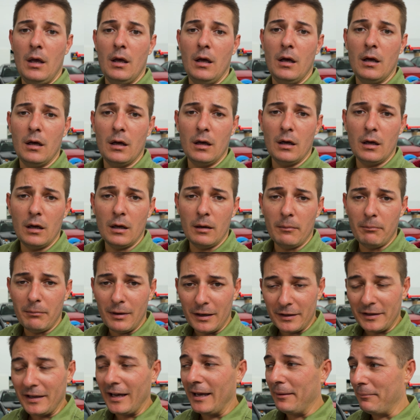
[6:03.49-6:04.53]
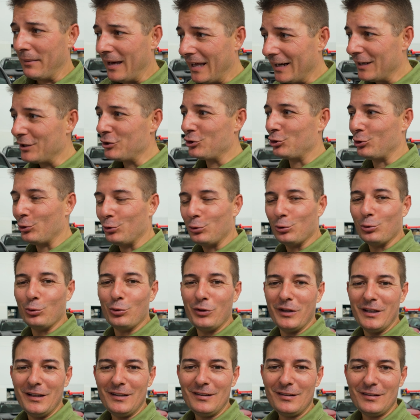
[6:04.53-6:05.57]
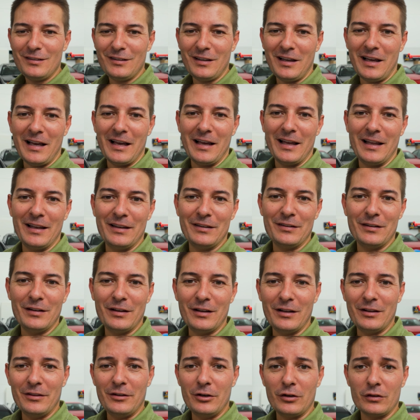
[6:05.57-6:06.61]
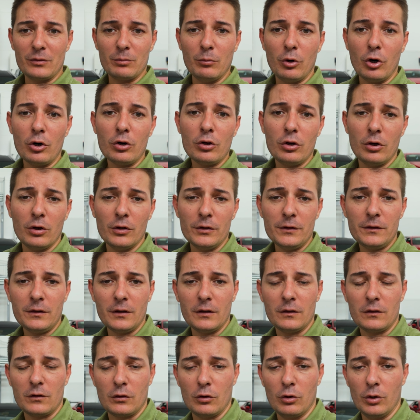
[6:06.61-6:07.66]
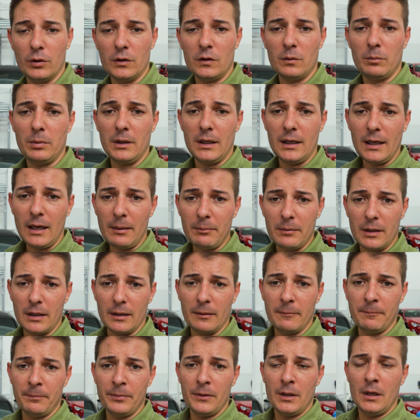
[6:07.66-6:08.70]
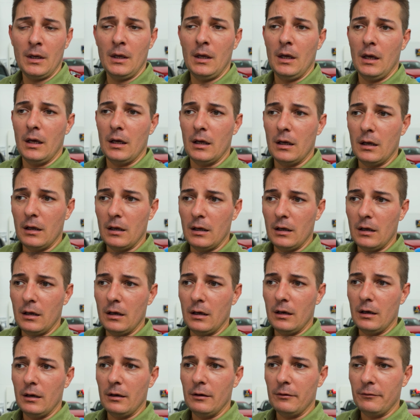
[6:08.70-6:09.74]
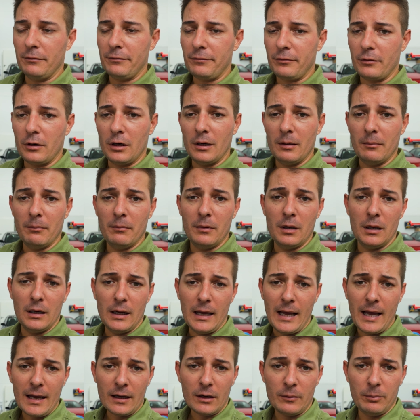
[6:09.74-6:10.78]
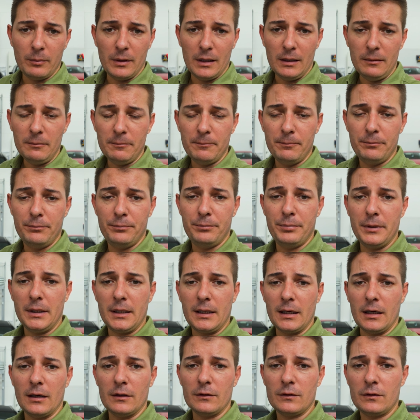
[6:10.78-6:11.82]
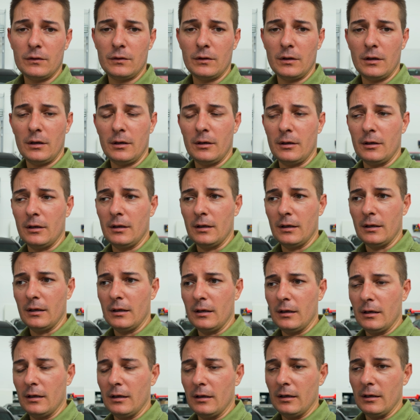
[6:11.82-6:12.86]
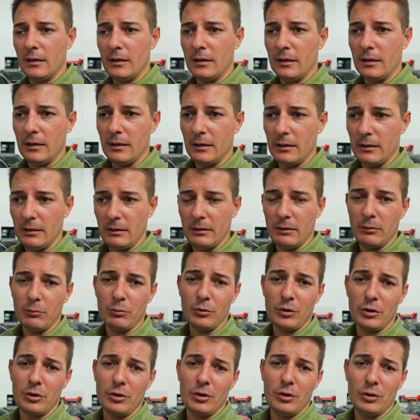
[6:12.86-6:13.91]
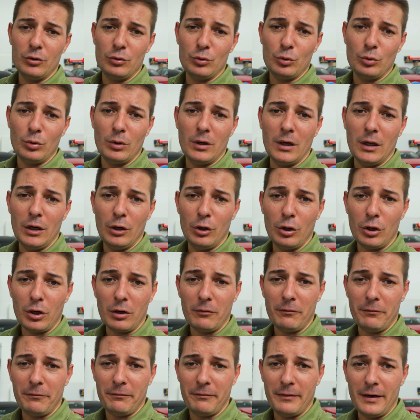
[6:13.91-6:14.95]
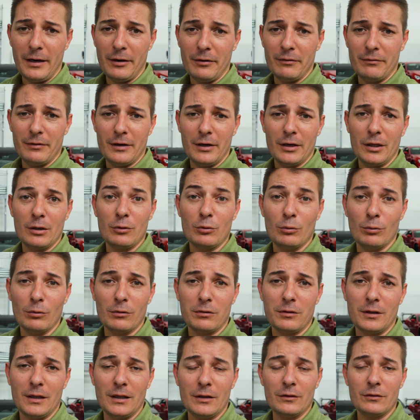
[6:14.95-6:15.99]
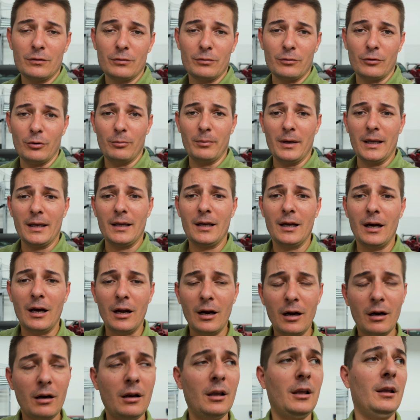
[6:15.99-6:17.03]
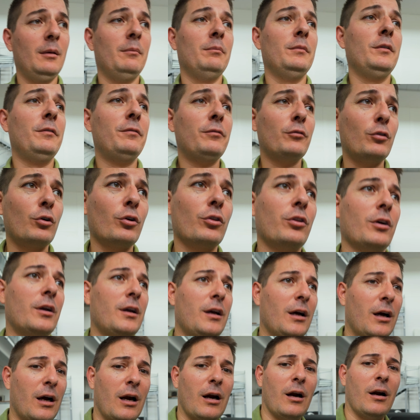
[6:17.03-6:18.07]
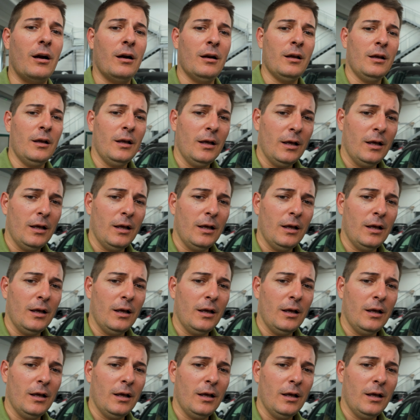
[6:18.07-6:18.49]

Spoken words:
But I managed to do this, and there's more content going to be coming from ACME, because we're going to do a lot of very, very cool things for my car before the car